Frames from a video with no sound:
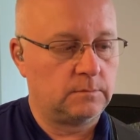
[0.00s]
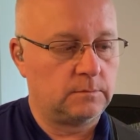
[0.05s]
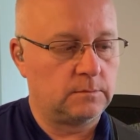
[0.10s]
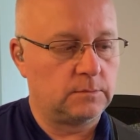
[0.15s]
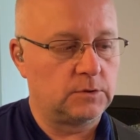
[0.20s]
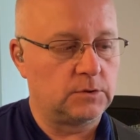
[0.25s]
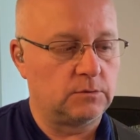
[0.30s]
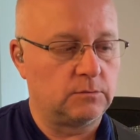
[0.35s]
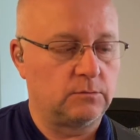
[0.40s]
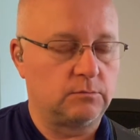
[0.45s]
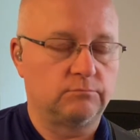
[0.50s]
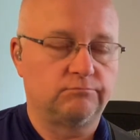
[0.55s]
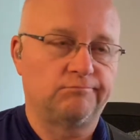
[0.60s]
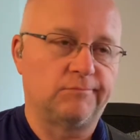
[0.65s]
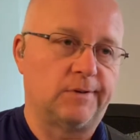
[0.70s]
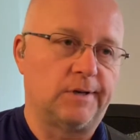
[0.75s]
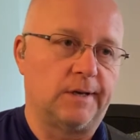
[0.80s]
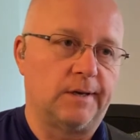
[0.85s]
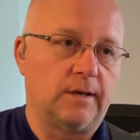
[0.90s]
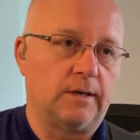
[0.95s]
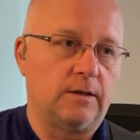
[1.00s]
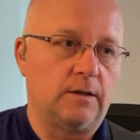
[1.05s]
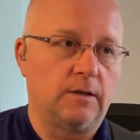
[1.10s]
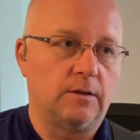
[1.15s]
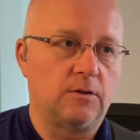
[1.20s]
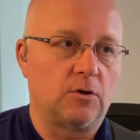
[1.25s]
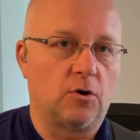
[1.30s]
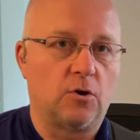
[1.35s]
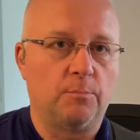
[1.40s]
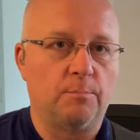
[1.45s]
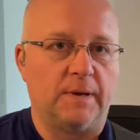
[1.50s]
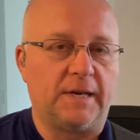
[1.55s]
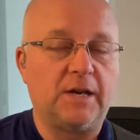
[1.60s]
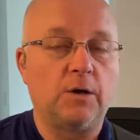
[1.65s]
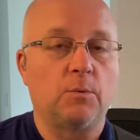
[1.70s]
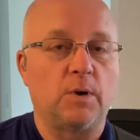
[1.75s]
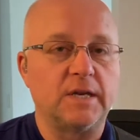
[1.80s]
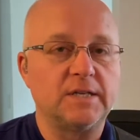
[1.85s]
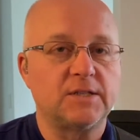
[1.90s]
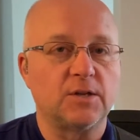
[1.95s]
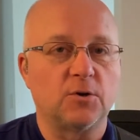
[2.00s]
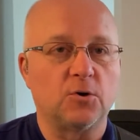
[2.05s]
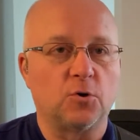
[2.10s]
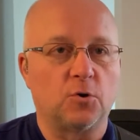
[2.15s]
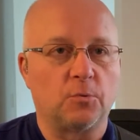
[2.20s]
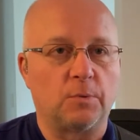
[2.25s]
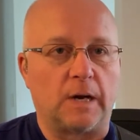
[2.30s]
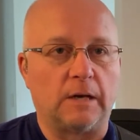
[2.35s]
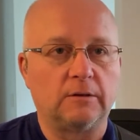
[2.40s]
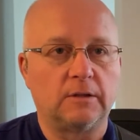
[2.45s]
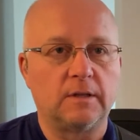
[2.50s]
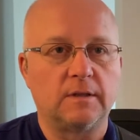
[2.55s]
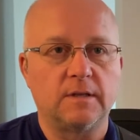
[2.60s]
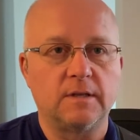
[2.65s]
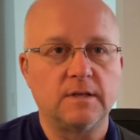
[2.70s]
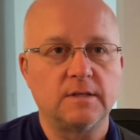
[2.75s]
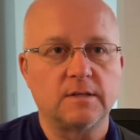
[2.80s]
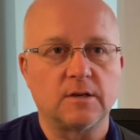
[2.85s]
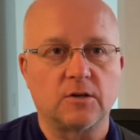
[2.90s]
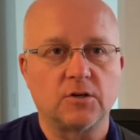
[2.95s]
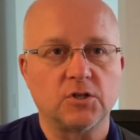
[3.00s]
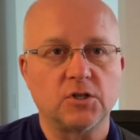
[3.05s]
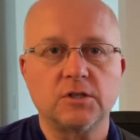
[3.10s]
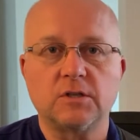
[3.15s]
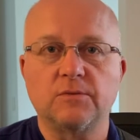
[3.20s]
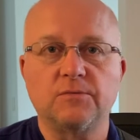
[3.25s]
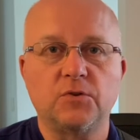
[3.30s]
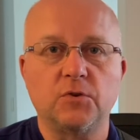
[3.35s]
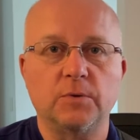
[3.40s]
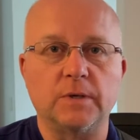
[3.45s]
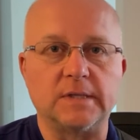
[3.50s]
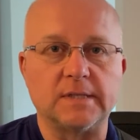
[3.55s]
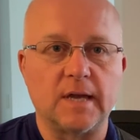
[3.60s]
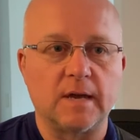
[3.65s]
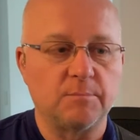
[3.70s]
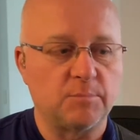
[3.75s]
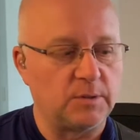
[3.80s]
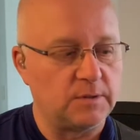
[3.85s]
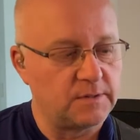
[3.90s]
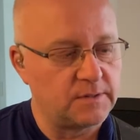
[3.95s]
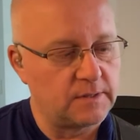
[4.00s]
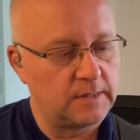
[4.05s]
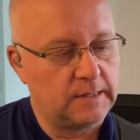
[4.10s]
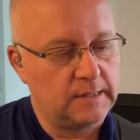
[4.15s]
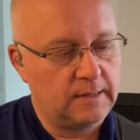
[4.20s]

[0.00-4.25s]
So there are many ways to go around it. These are just a few examples.